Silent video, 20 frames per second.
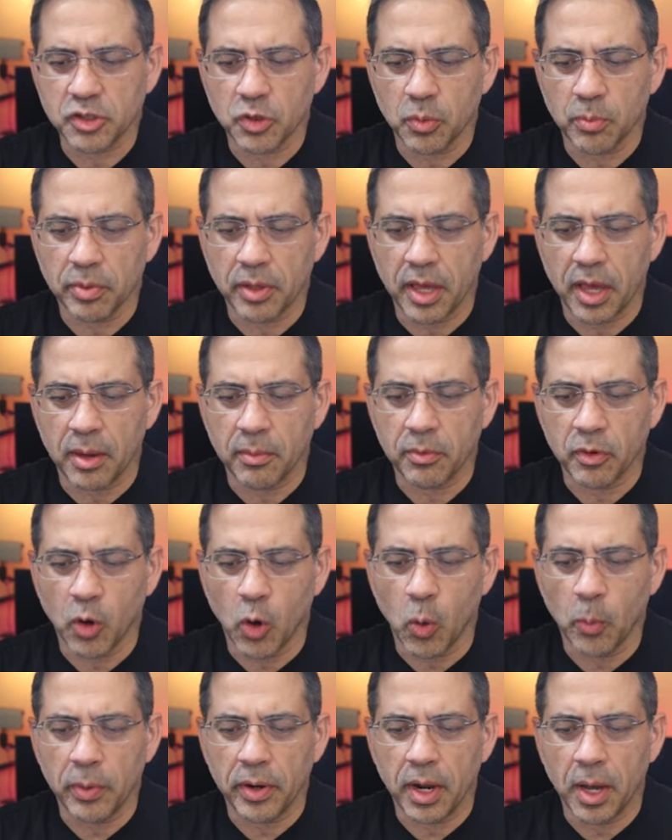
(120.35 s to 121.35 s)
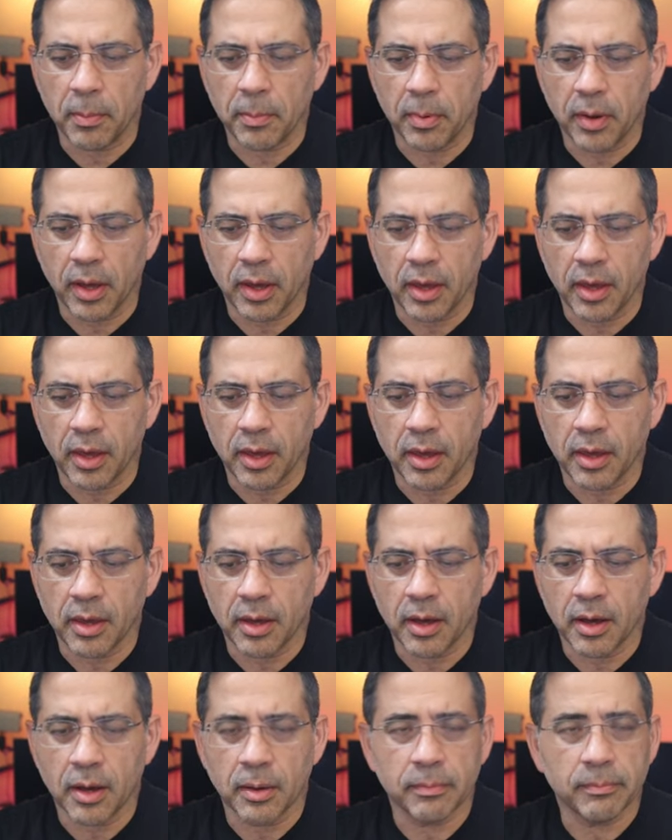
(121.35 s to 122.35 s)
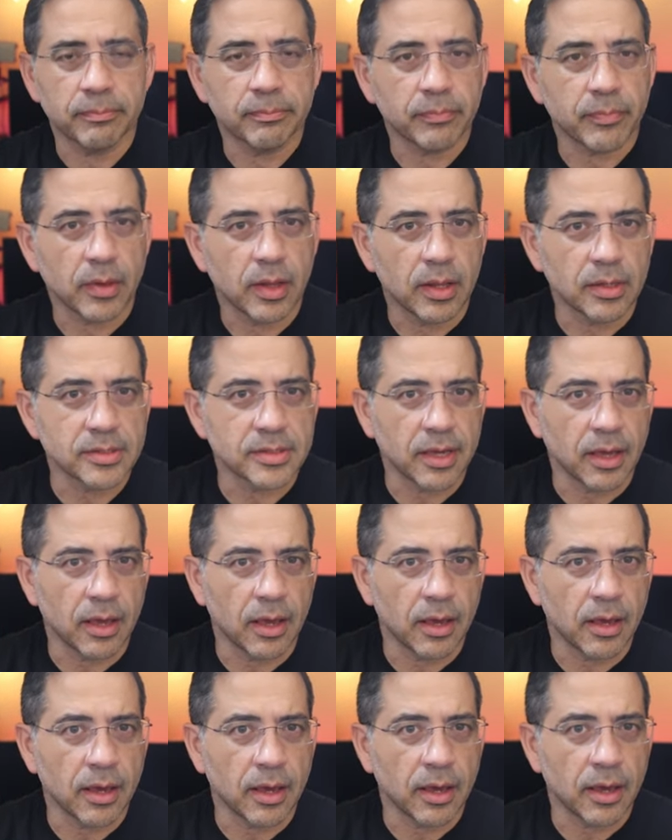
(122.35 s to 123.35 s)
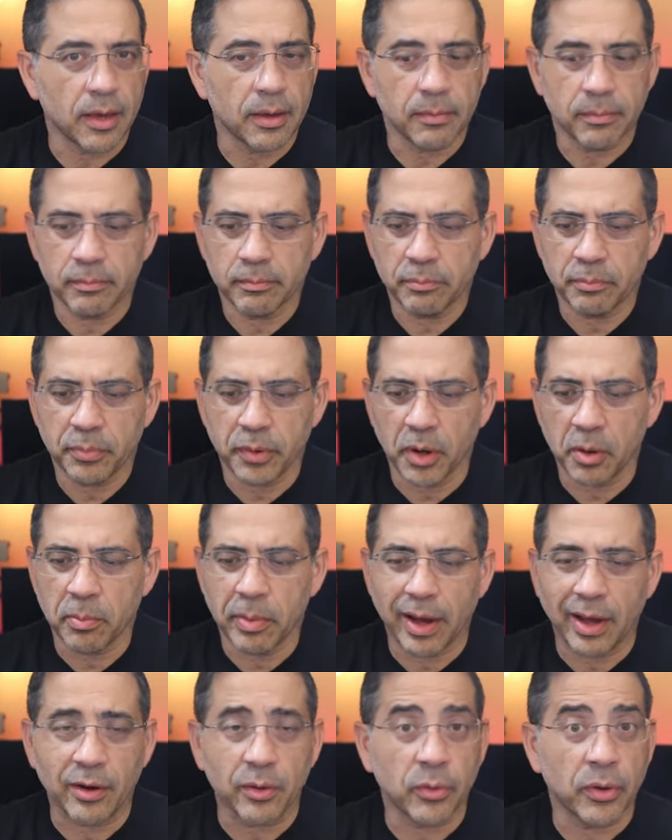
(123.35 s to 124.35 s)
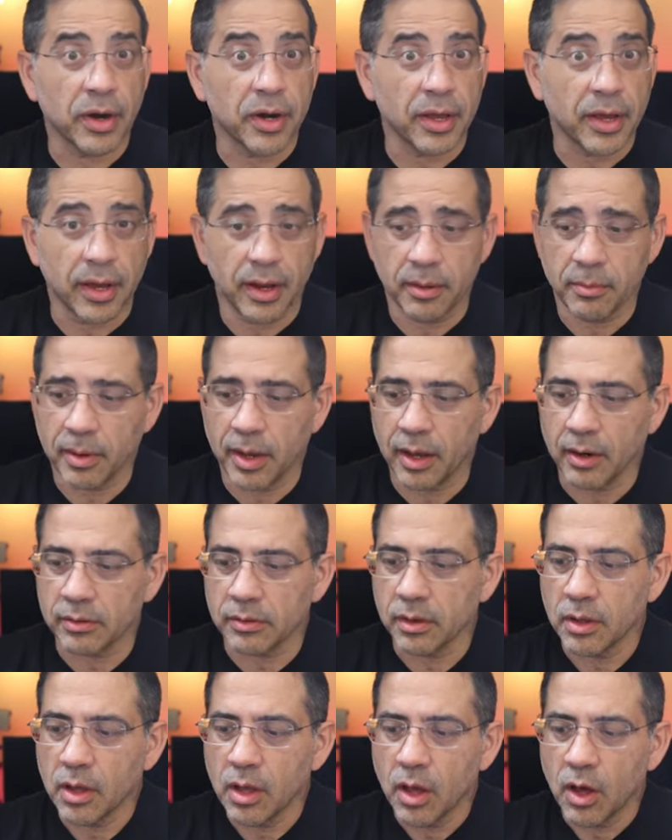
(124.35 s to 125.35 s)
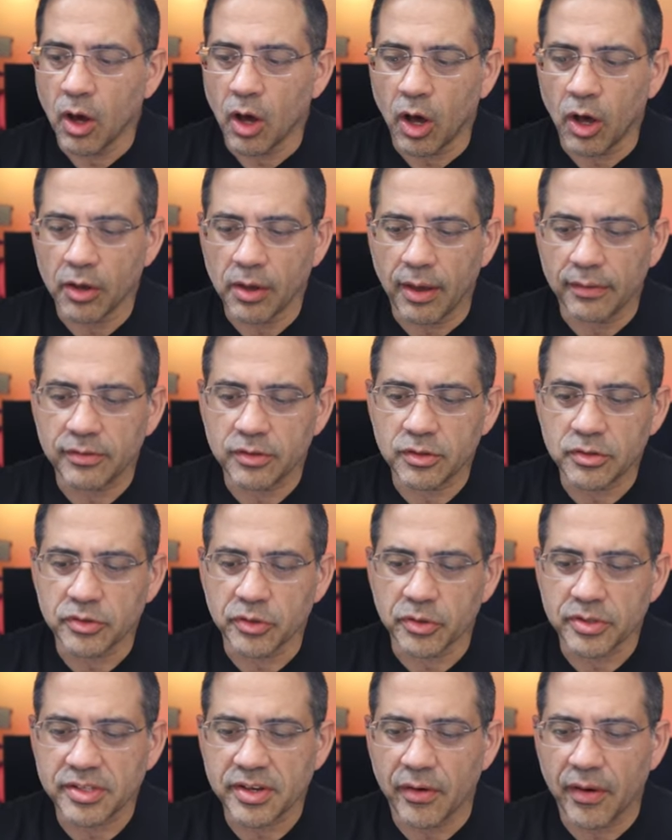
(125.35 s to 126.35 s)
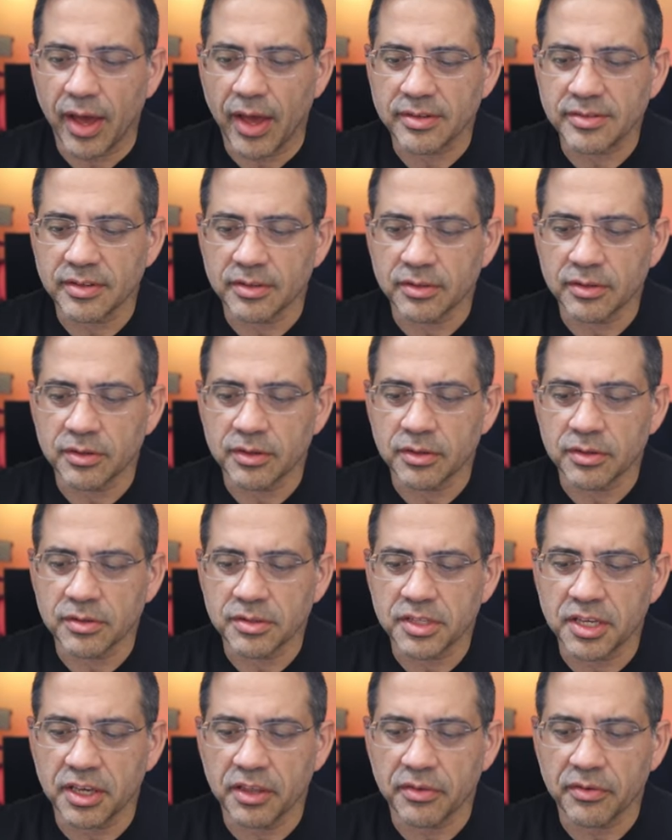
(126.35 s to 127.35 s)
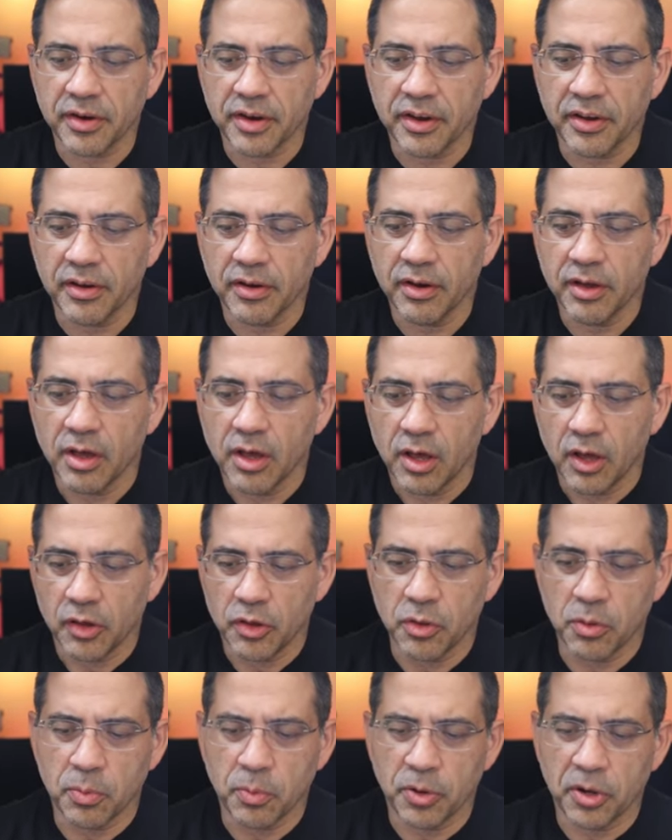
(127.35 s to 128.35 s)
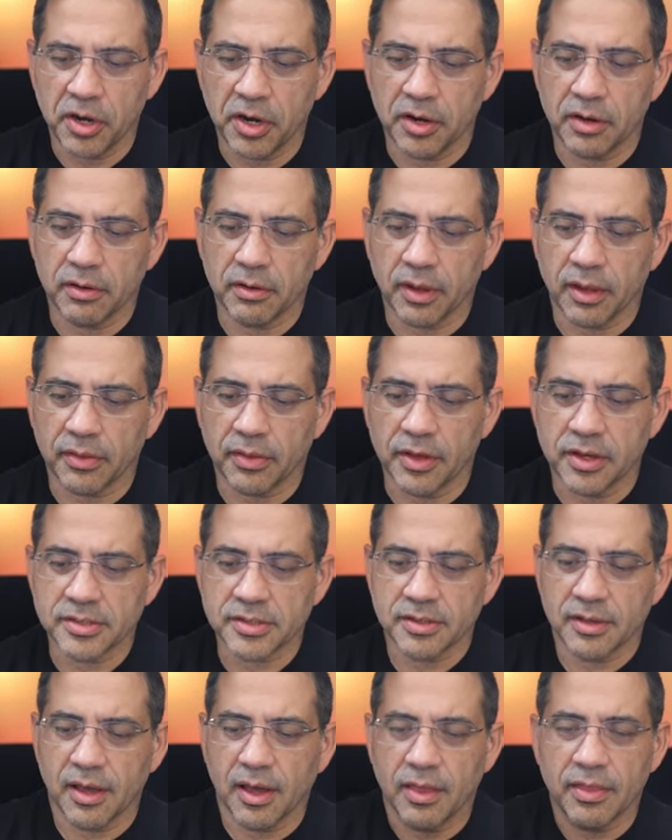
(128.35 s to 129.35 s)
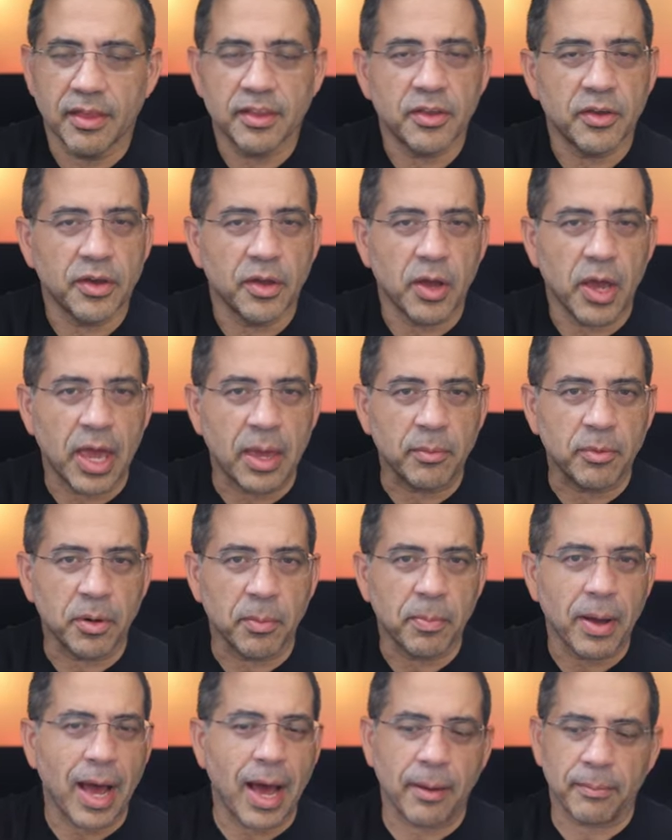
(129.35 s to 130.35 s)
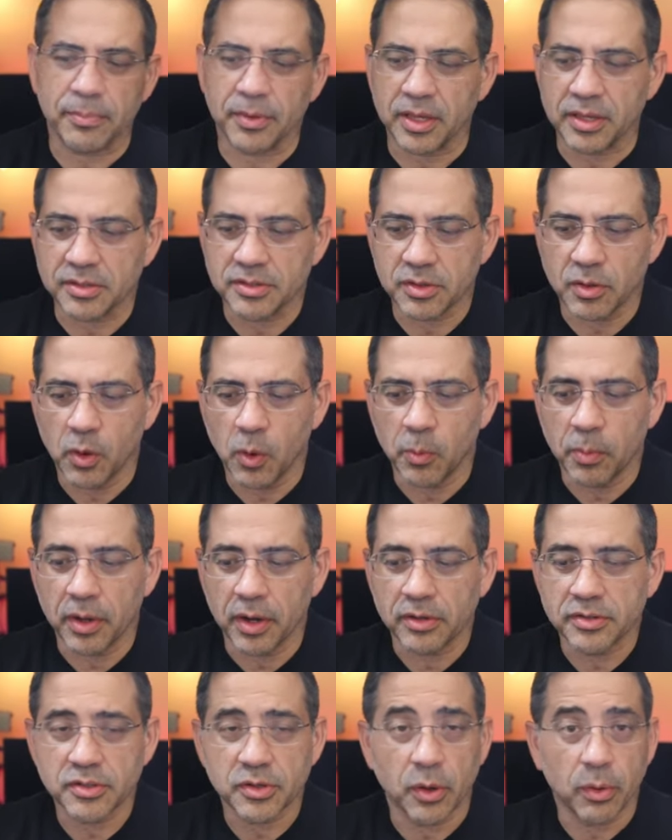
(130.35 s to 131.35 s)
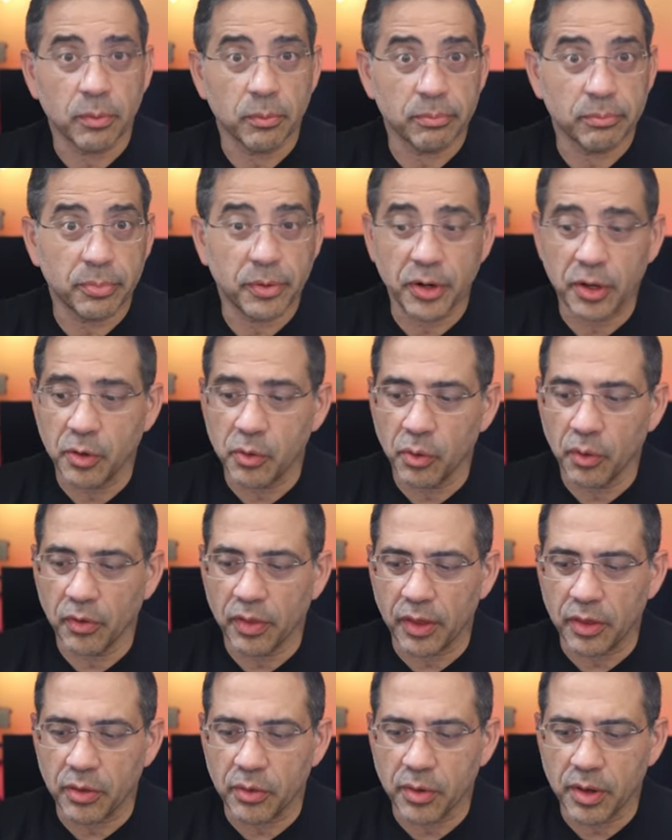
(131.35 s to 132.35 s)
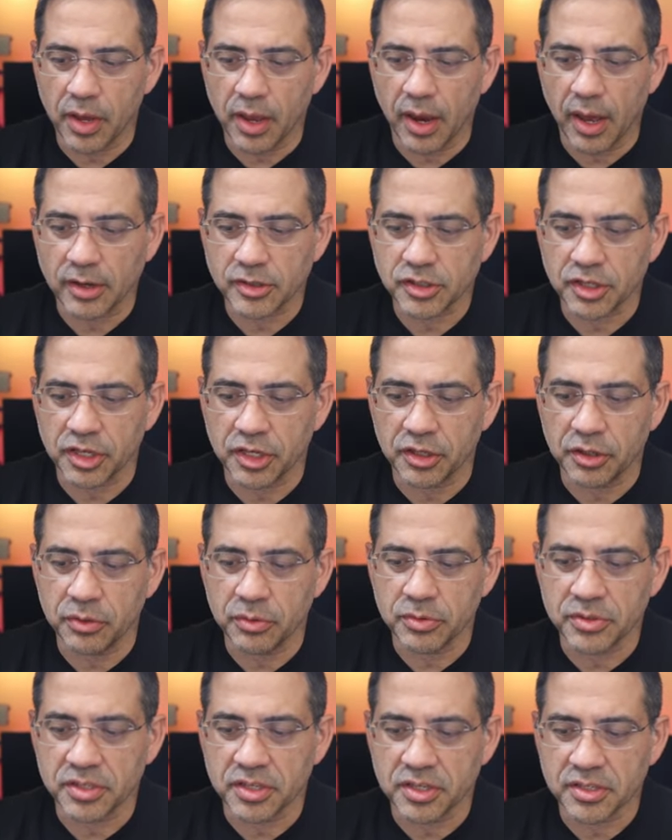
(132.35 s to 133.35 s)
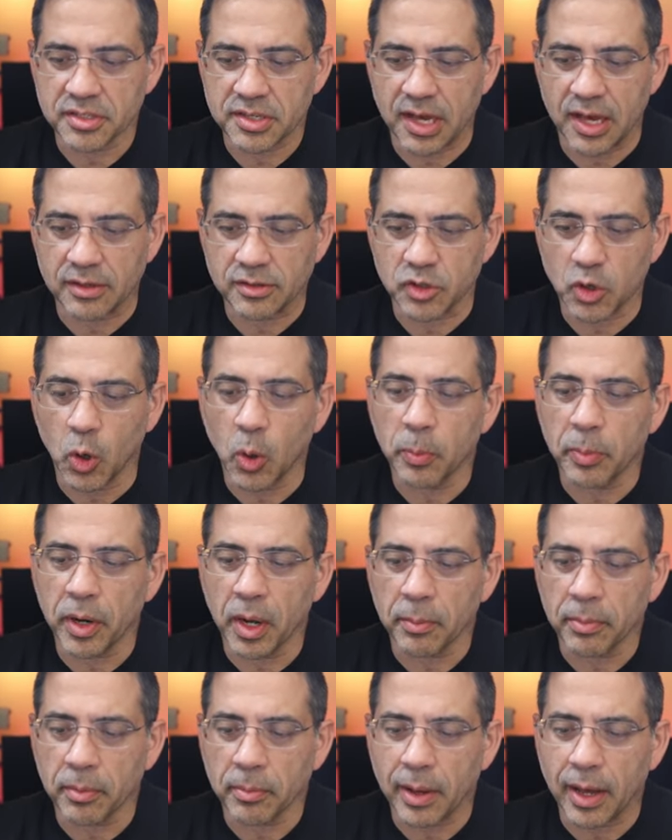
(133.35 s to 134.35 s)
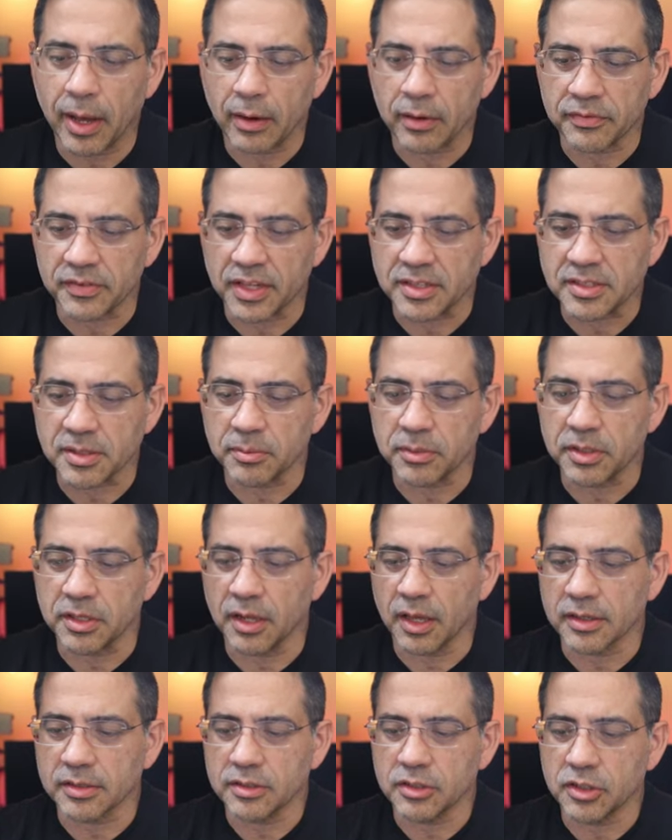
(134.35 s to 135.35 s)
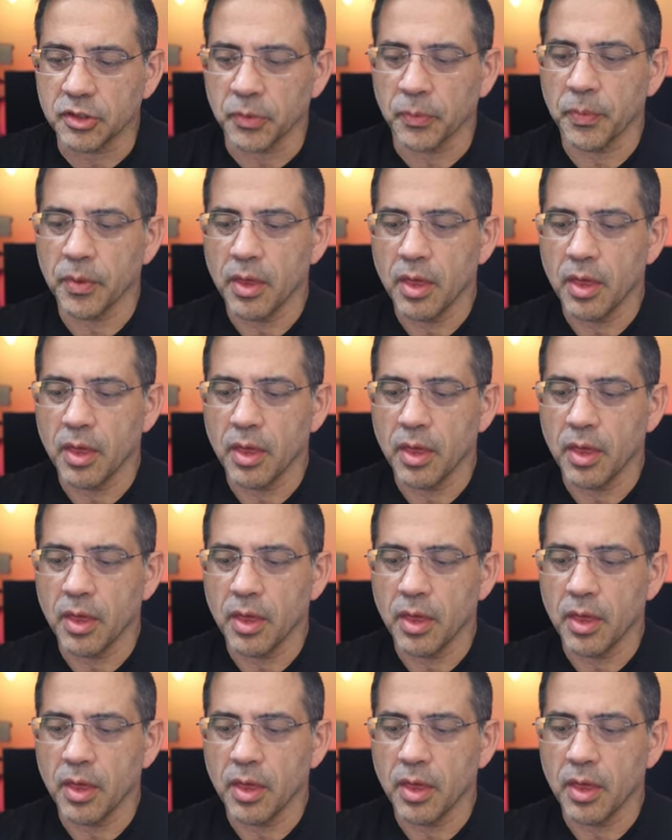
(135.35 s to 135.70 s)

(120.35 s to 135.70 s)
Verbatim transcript: to be able to open up a, um, let's say a beer bottle or any kind of bottle. All you have to do is notice how it has little teeth right here. You put it like this and then you're able to pop things open. So pretty cool that you can actually use this uh, to open up a bottle if that's something you'd like to do.